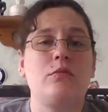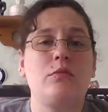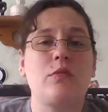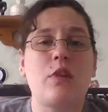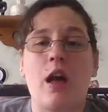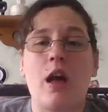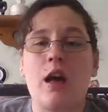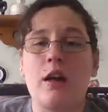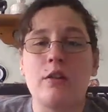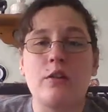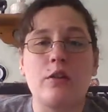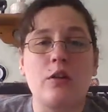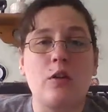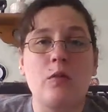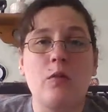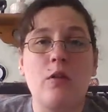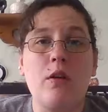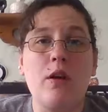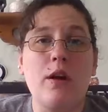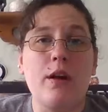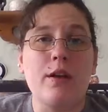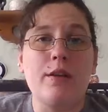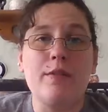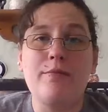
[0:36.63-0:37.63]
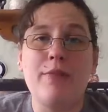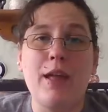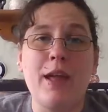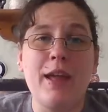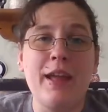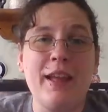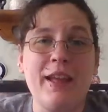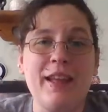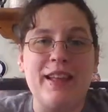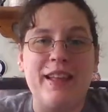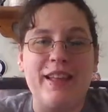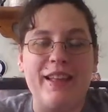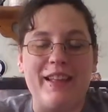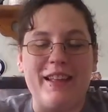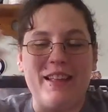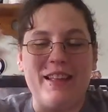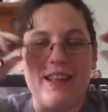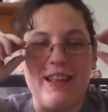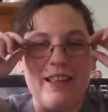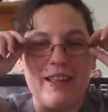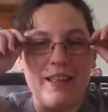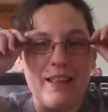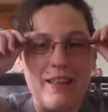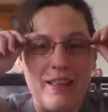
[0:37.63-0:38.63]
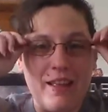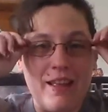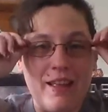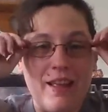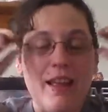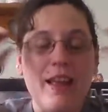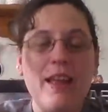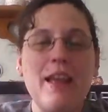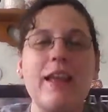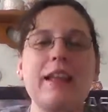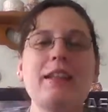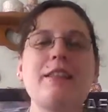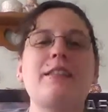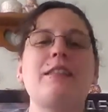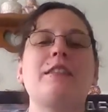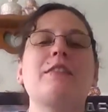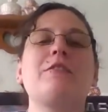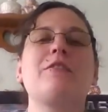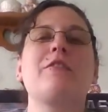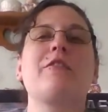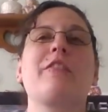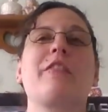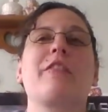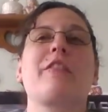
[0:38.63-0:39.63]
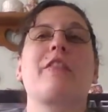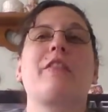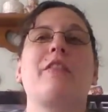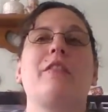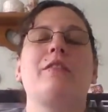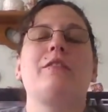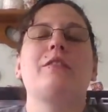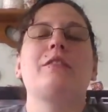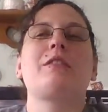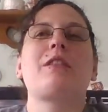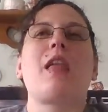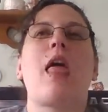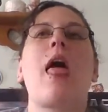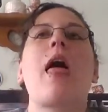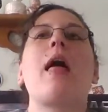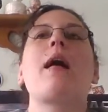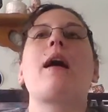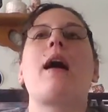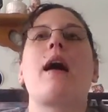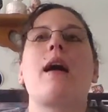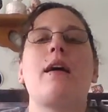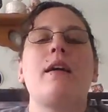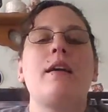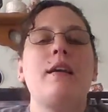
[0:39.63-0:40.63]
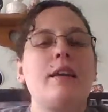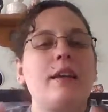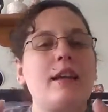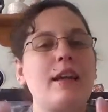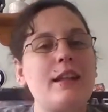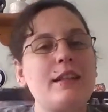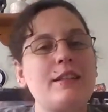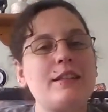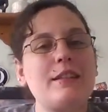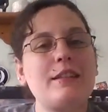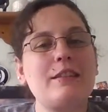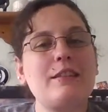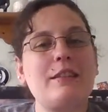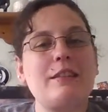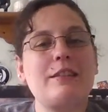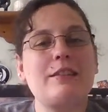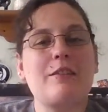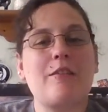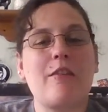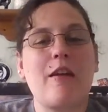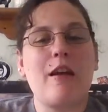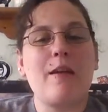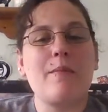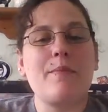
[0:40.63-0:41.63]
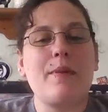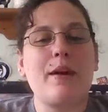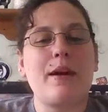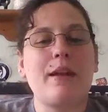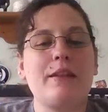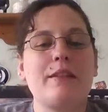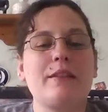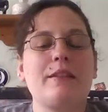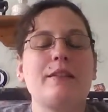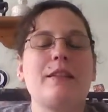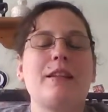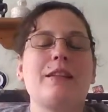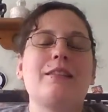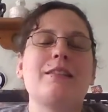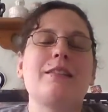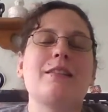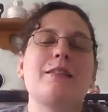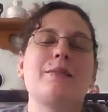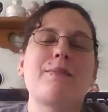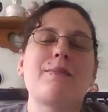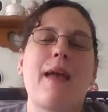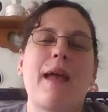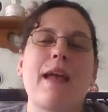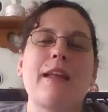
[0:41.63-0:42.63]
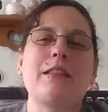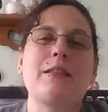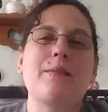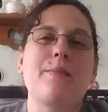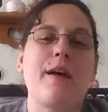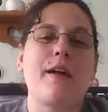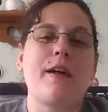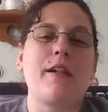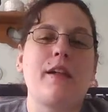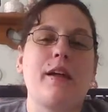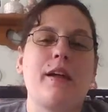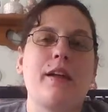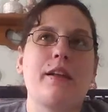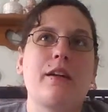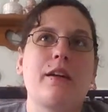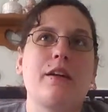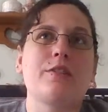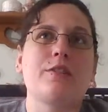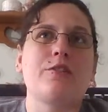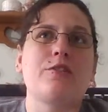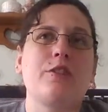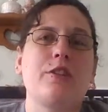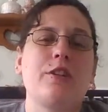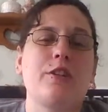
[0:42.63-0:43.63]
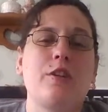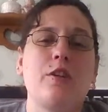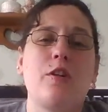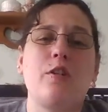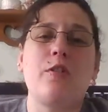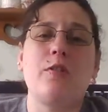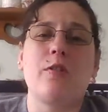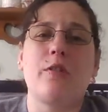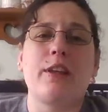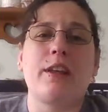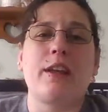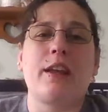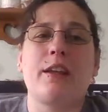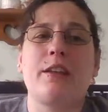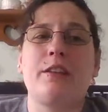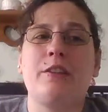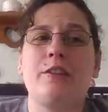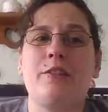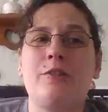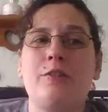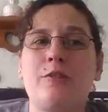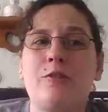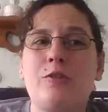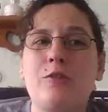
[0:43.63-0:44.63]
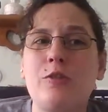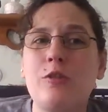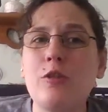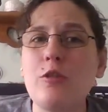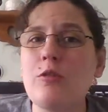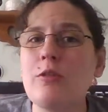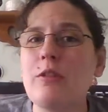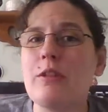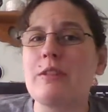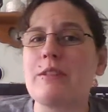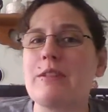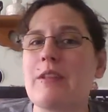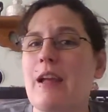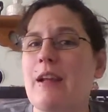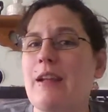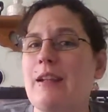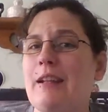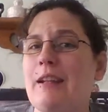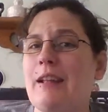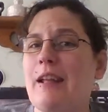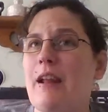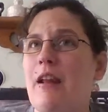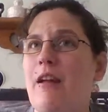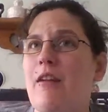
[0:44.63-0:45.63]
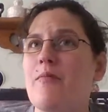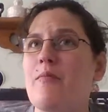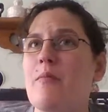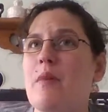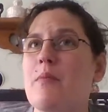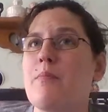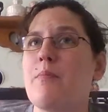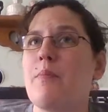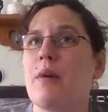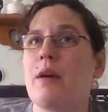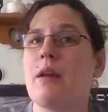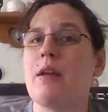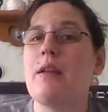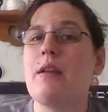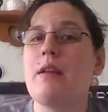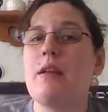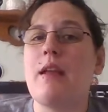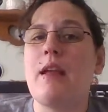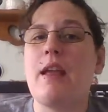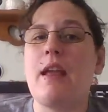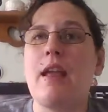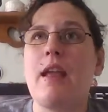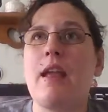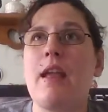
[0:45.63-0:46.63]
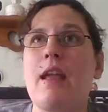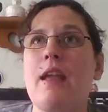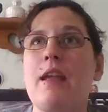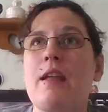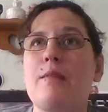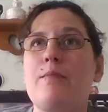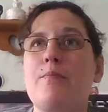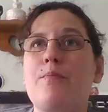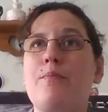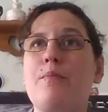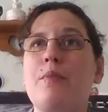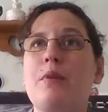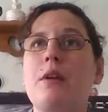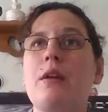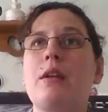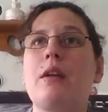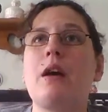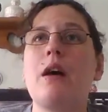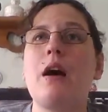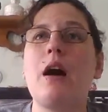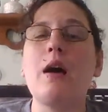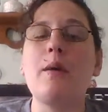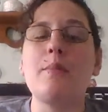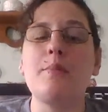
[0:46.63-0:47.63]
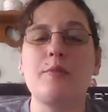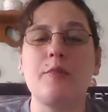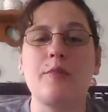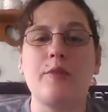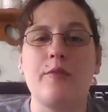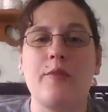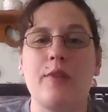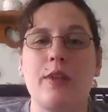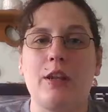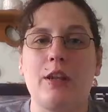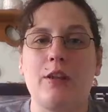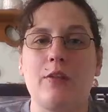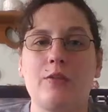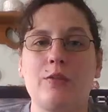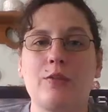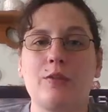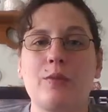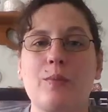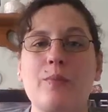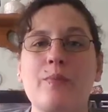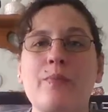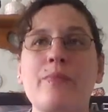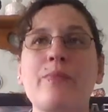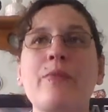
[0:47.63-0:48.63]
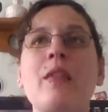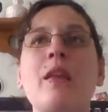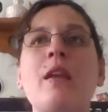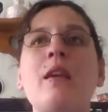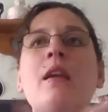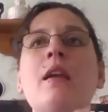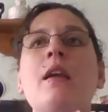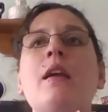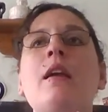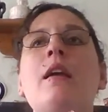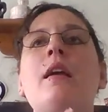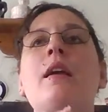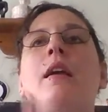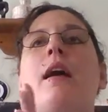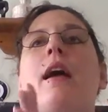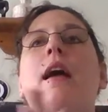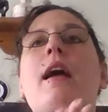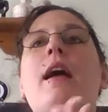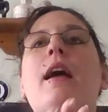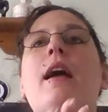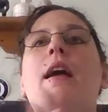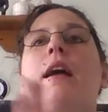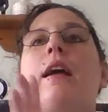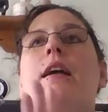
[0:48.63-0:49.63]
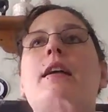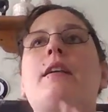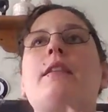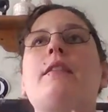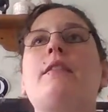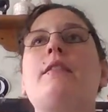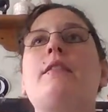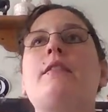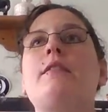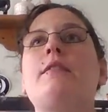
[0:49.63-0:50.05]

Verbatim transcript: I don't know what, hit the subscribe button and smack the bell icon so you know when I do decide to get off my butt and put up new videos. And